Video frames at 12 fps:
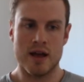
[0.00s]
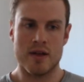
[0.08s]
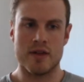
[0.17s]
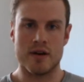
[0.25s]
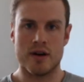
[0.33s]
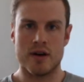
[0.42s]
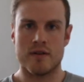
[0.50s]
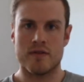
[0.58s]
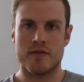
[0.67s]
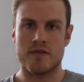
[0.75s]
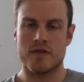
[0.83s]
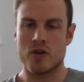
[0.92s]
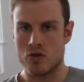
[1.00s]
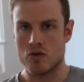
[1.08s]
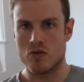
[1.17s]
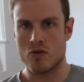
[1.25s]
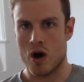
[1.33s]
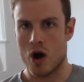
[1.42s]
the
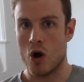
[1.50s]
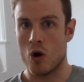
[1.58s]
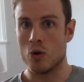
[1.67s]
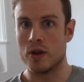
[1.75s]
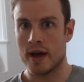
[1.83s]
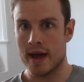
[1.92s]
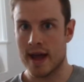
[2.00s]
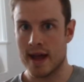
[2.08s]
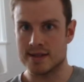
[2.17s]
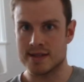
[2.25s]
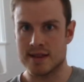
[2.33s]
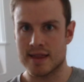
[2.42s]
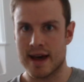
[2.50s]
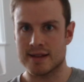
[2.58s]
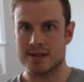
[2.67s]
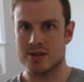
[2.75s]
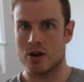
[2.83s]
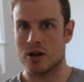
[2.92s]
few older heads in that
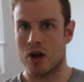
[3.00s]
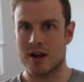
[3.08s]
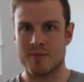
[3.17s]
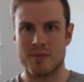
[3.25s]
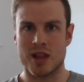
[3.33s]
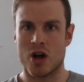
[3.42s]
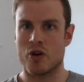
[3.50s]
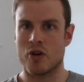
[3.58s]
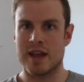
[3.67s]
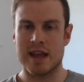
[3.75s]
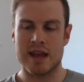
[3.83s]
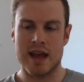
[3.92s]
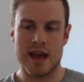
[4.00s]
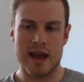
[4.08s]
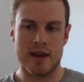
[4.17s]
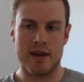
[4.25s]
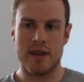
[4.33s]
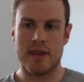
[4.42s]
side like Maloney
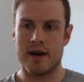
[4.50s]
and